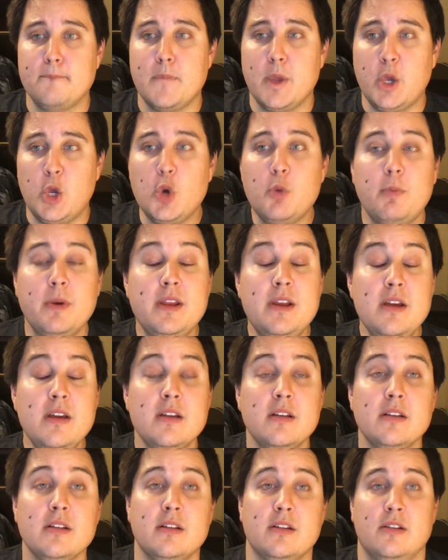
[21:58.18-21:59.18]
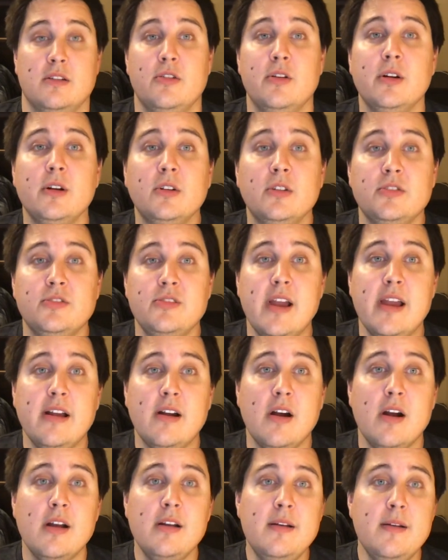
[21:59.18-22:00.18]
Cupid critical strike
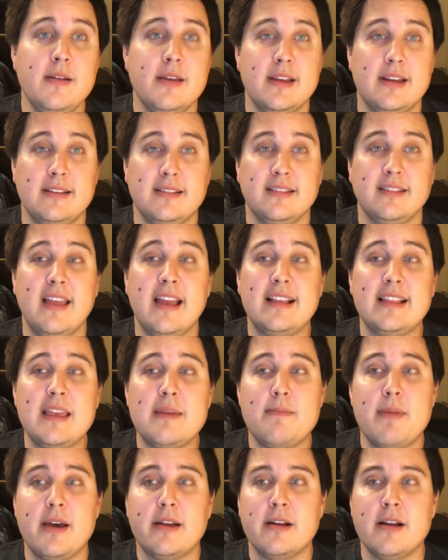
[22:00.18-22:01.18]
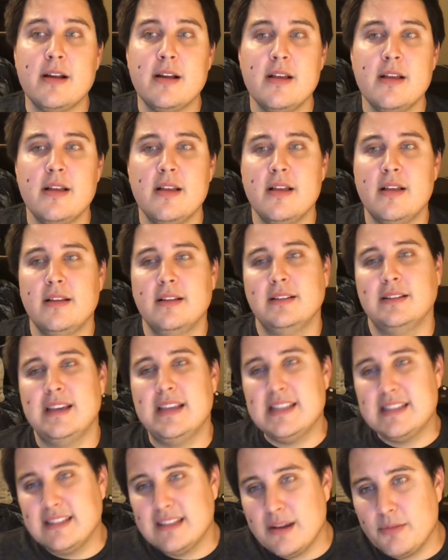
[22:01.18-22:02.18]
card. It's slightly better
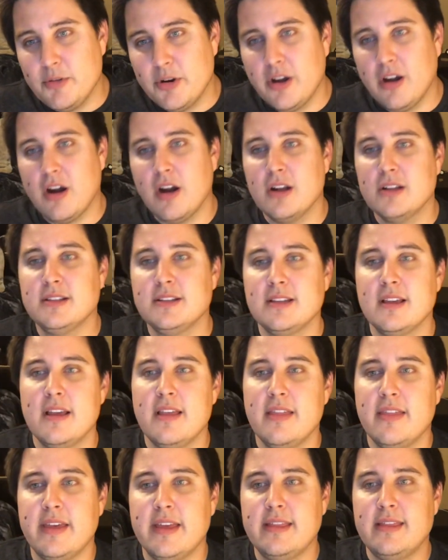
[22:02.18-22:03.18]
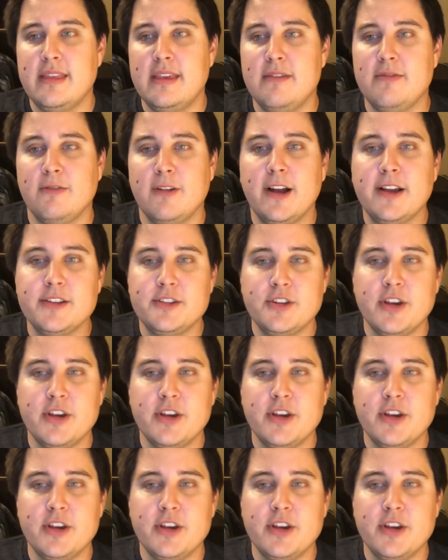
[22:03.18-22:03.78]
in some regards than the Frost